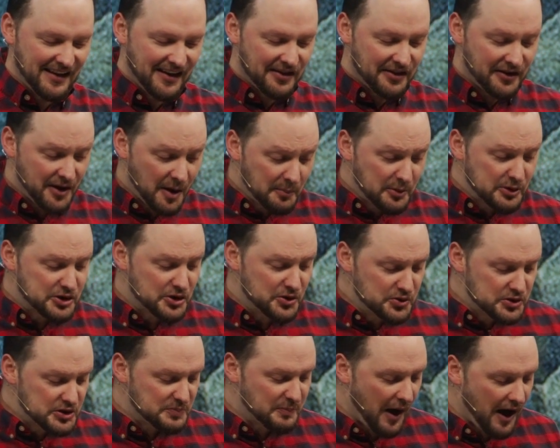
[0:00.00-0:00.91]
The number
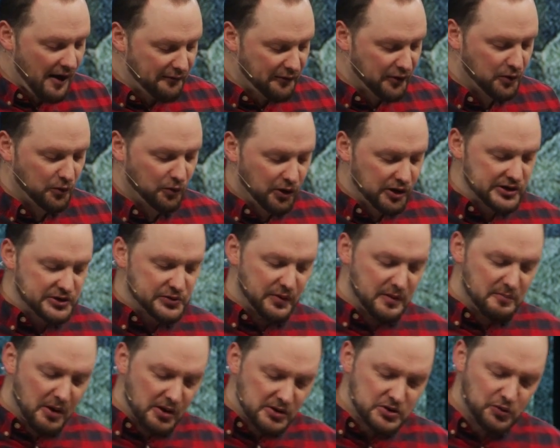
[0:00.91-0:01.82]
two spot for the words
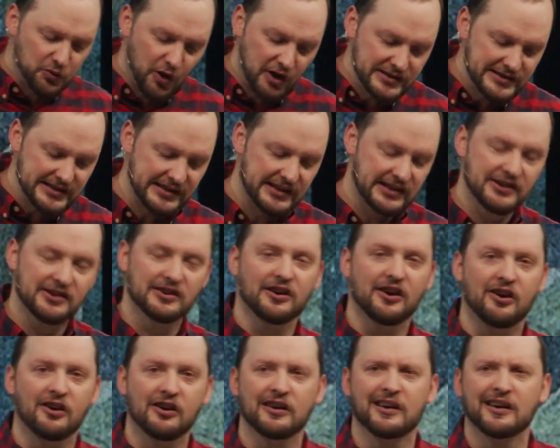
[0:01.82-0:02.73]
we most want to hear
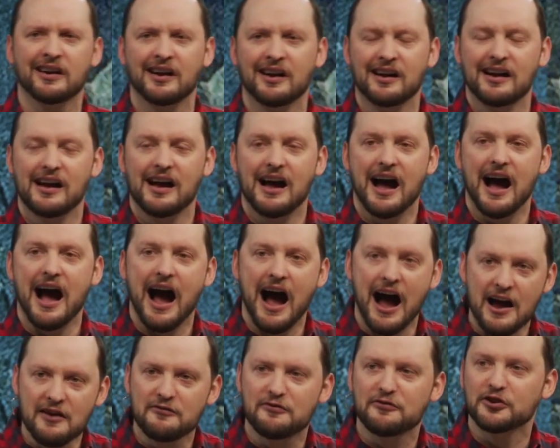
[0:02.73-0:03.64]
are,
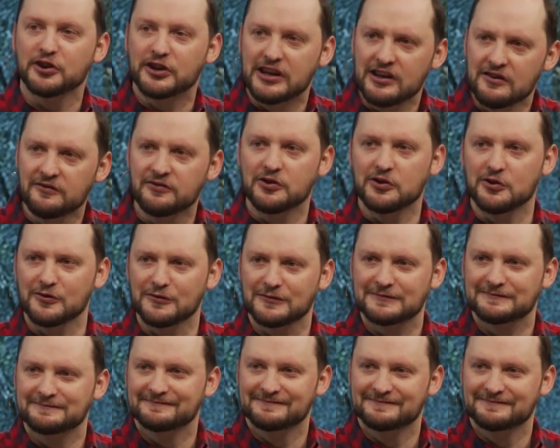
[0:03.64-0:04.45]
I forgive you.